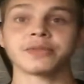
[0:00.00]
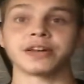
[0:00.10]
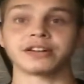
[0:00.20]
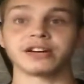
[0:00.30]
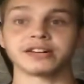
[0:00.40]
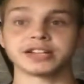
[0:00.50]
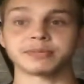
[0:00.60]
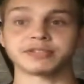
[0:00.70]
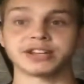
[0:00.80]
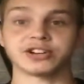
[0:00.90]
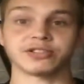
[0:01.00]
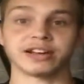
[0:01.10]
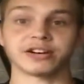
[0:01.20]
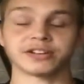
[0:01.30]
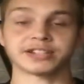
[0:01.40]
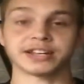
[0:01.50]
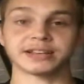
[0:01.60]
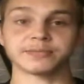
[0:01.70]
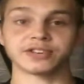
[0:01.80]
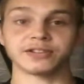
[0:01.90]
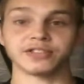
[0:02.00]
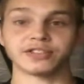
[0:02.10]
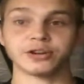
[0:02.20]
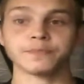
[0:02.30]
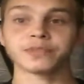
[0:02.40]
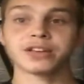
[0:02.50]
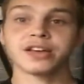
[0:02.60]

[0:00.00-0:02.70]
that non-dispensational heretics get themselves into.